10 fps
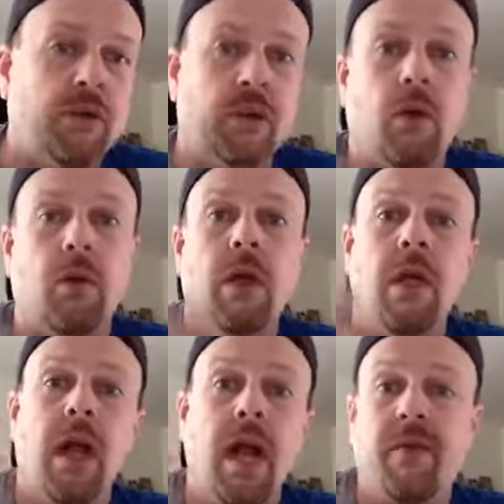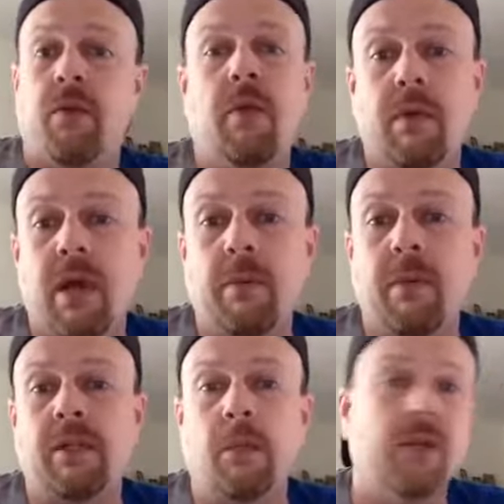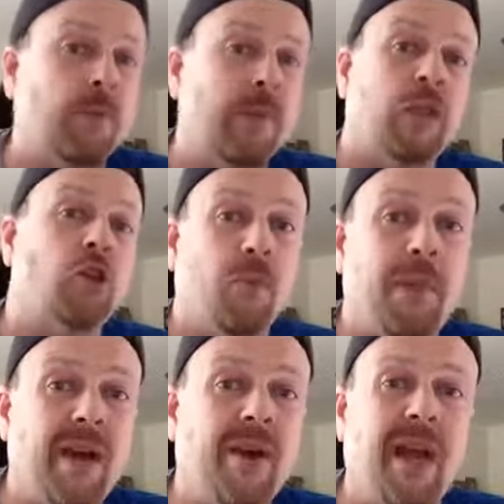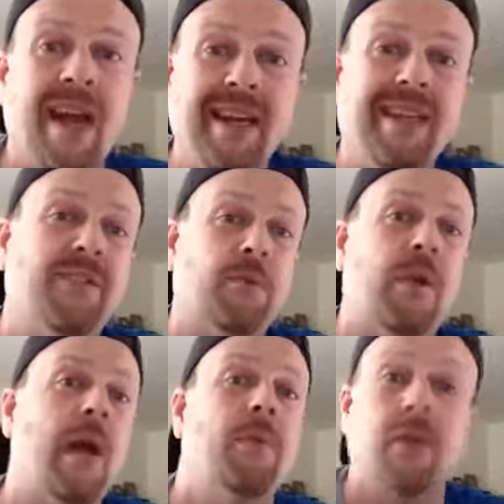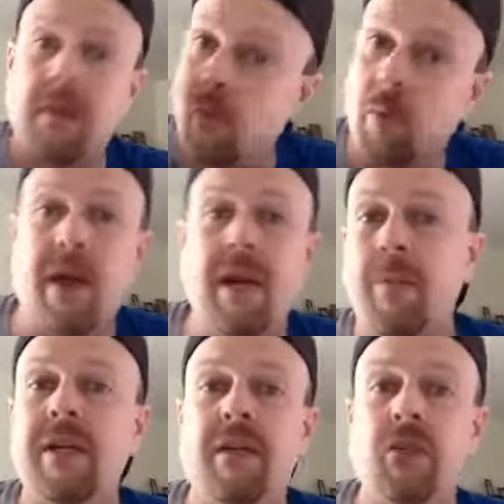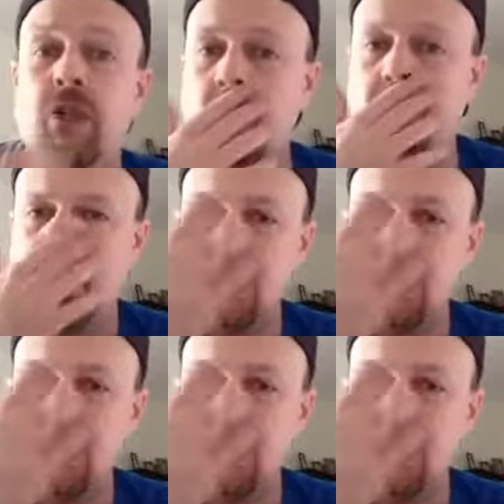So if you really want to help me make some money so I make the show better, I need subscribers so I can get more money to bring into the show.